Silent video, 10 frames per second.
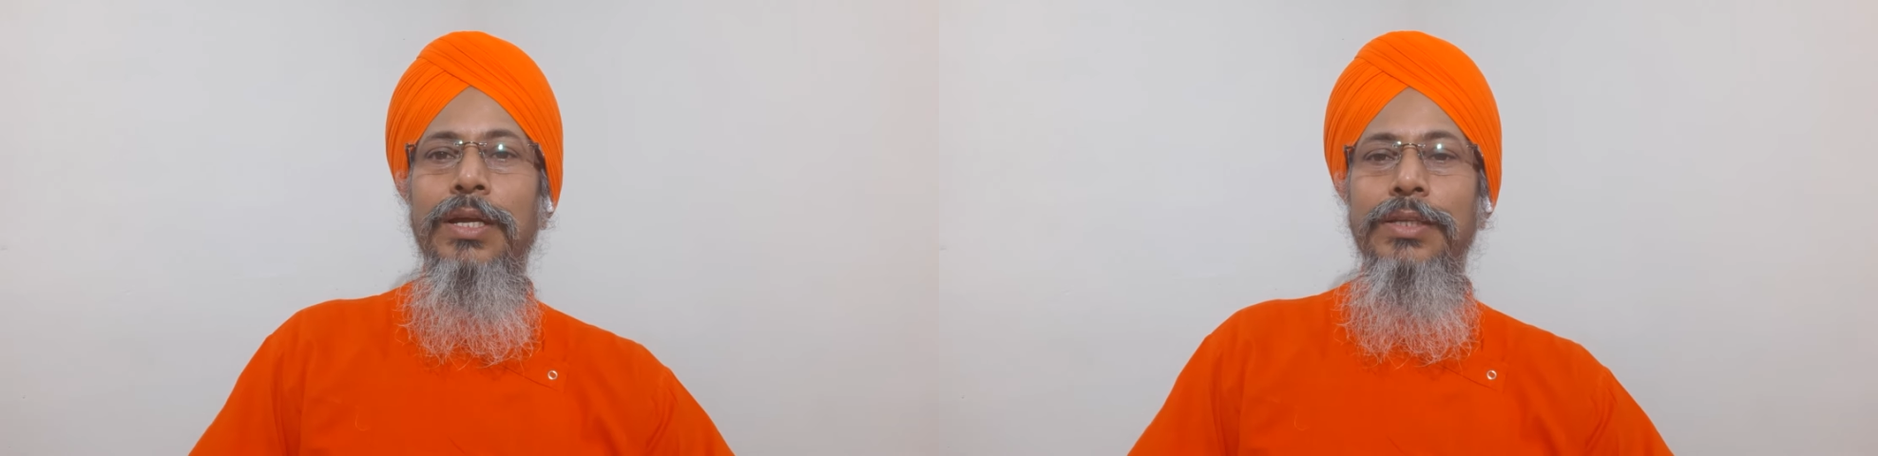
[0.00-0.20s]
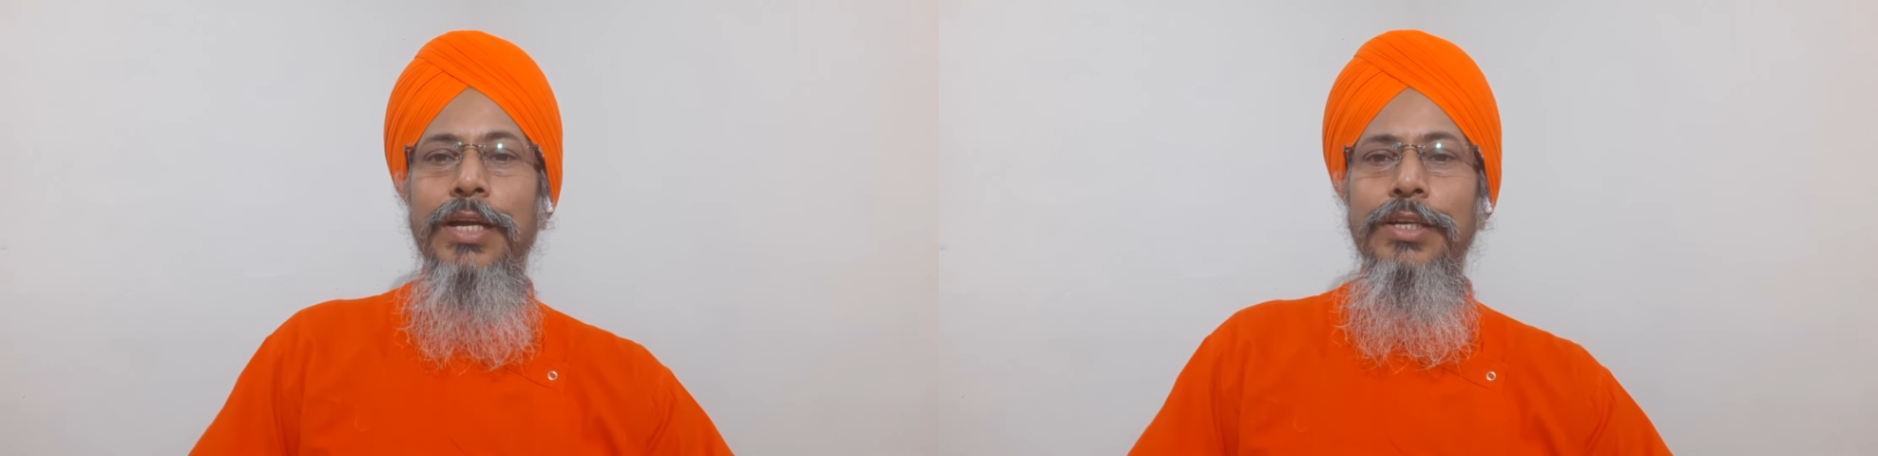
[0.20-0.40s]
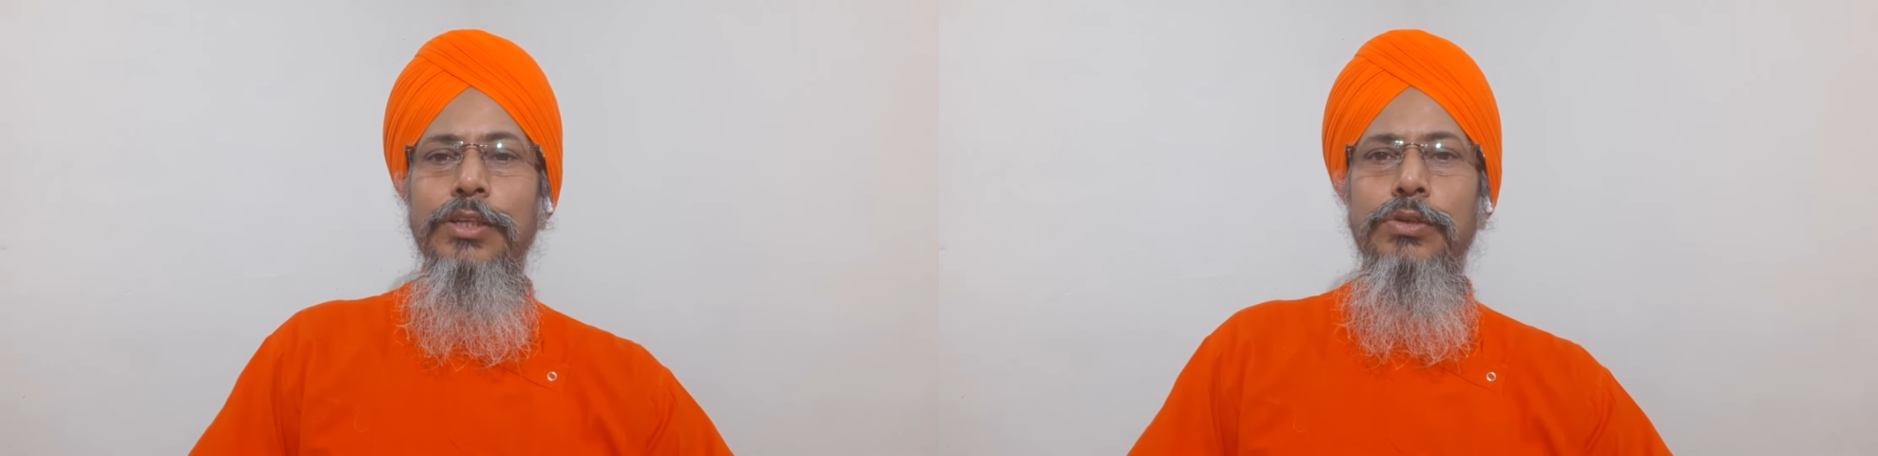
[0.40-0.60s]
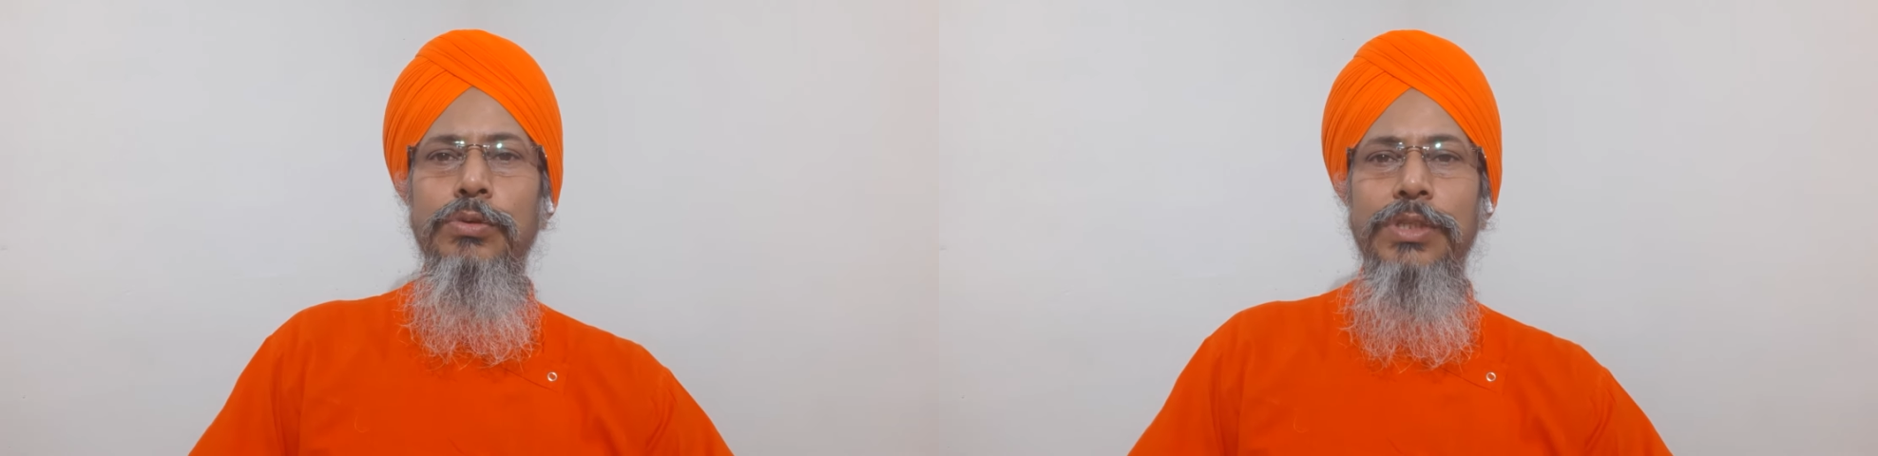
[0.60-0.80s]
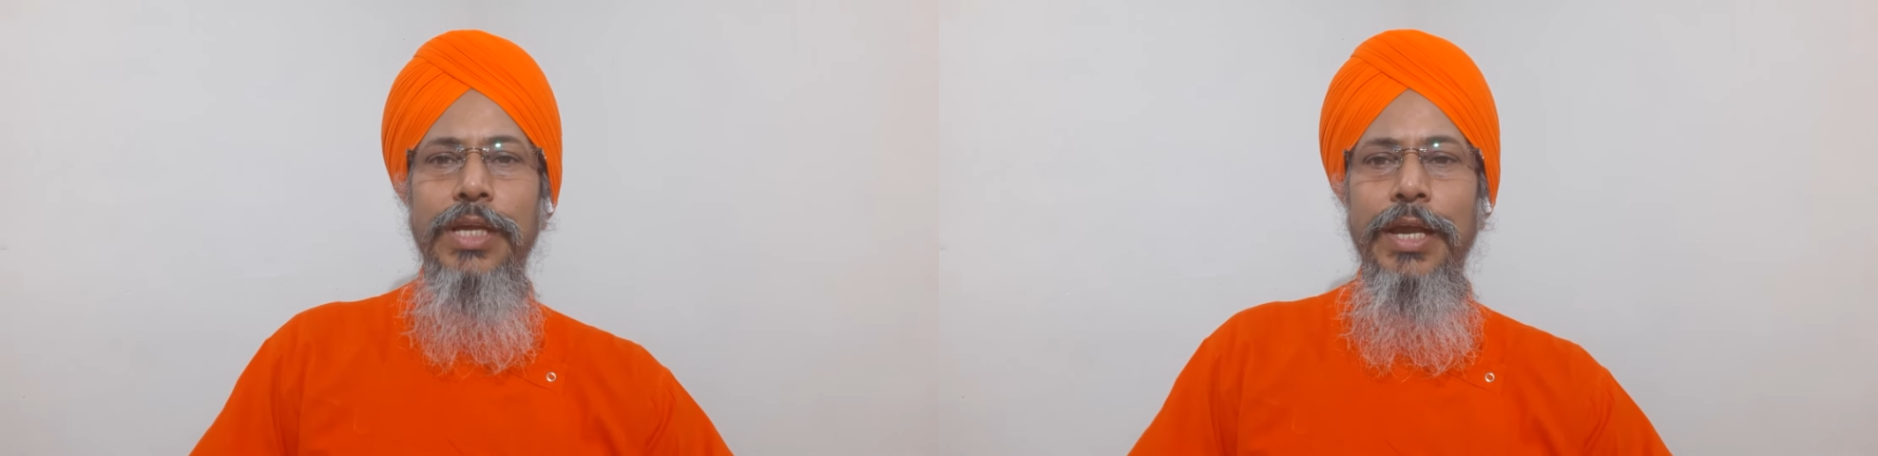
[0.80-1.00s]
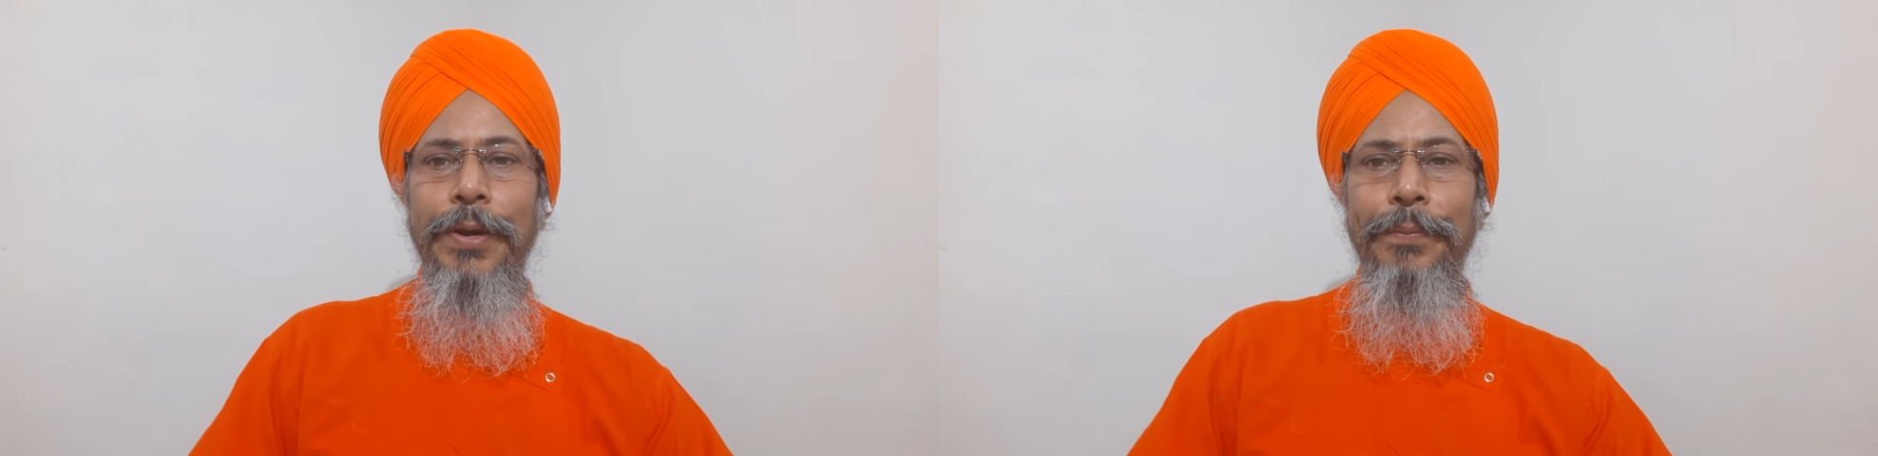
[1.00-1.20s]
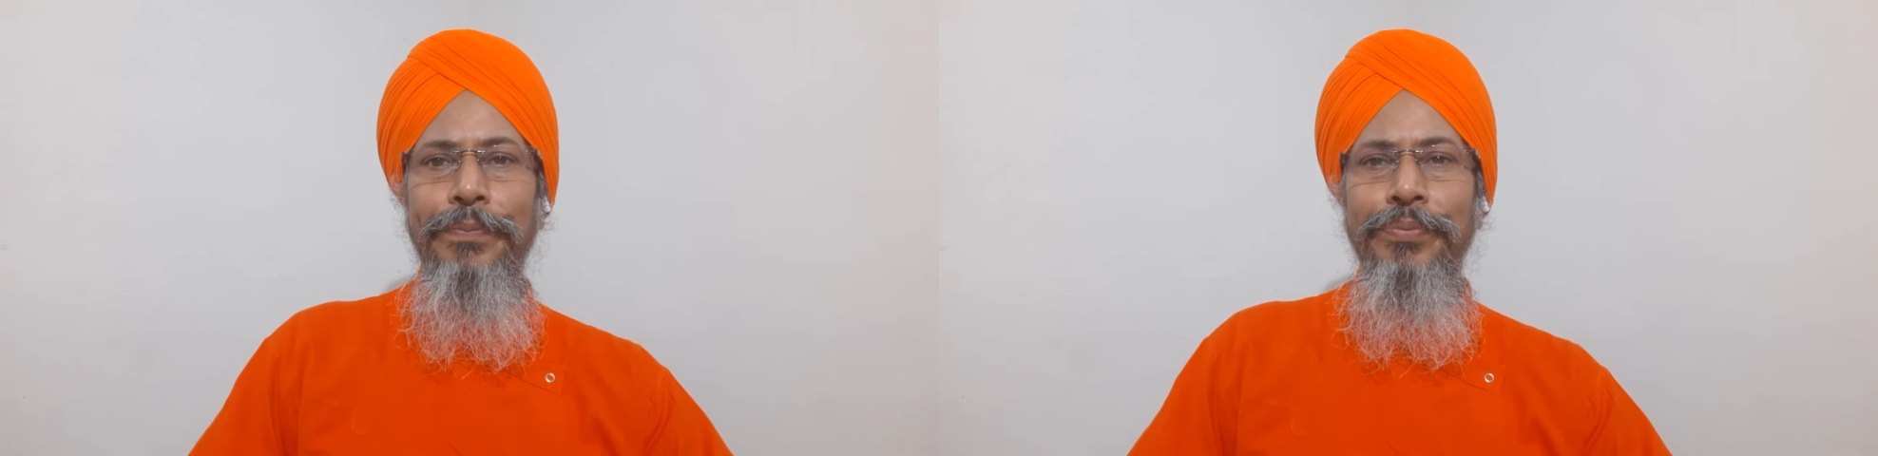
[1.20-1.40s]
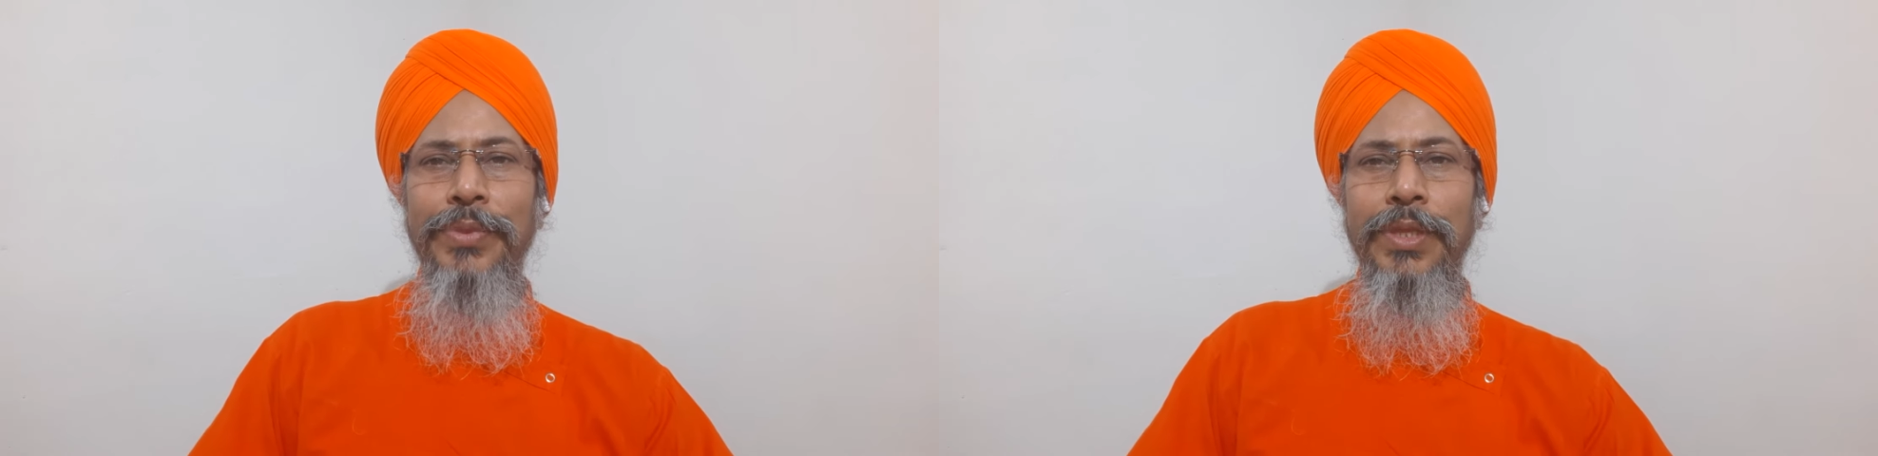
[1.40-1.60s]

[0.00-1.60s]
That is to say,